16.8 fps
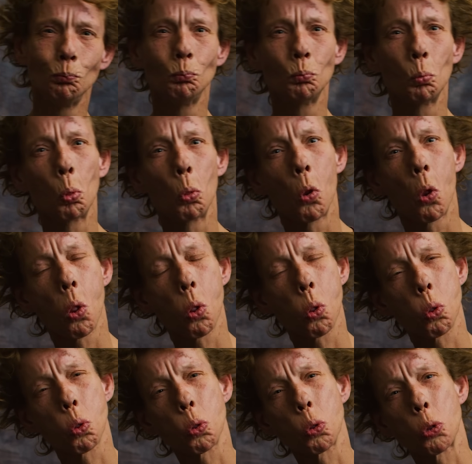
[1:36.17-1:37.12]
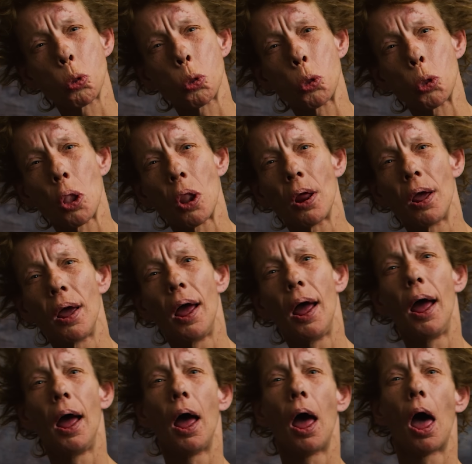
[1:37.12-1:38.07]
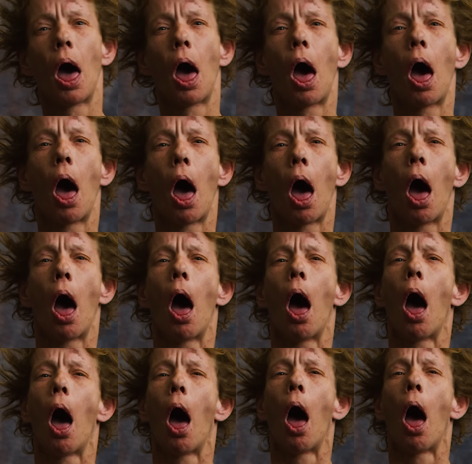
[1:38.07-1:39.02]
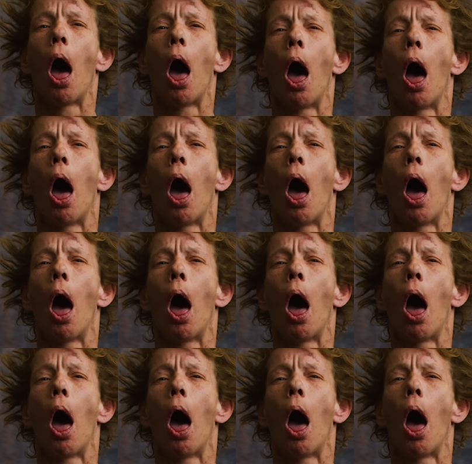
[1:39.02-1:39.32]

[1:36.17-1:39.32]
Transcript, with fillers: long have you been down here in the street on Skid Row?